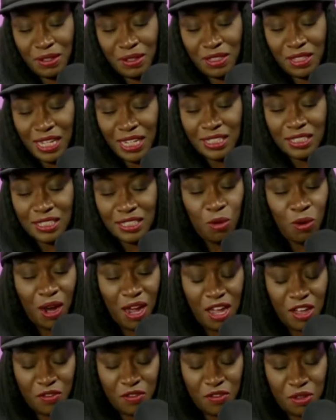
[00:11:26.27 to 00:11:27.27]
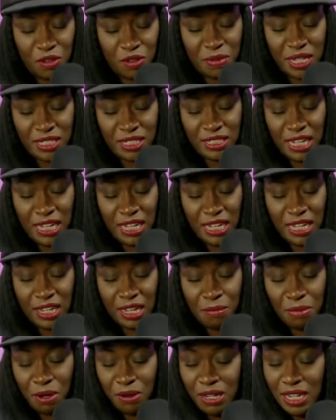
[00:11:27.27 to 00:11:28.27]
There's quite a few bits out there,
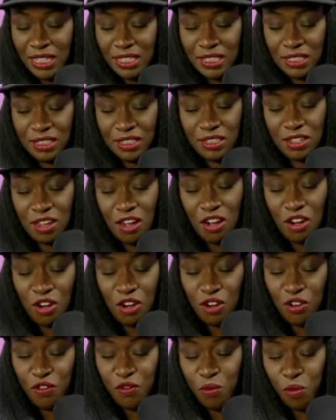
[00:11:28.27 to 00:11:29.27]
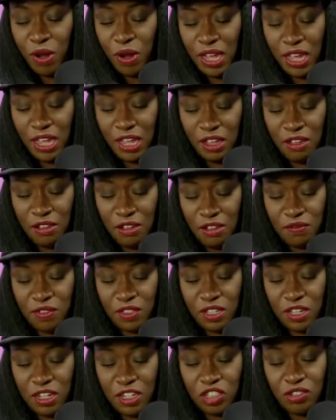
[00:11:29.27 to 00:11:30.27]
but let's start off with
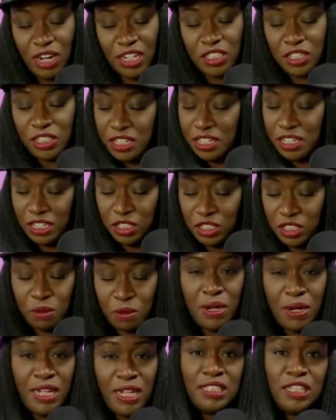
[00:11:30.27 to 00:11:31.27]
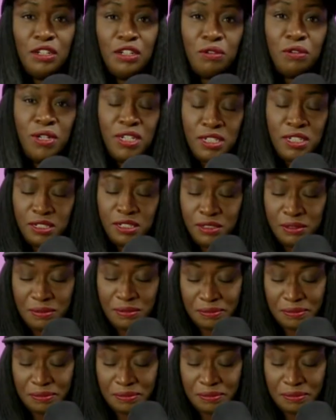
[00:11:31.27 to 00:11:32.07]
the tragedy that took place in Croydon.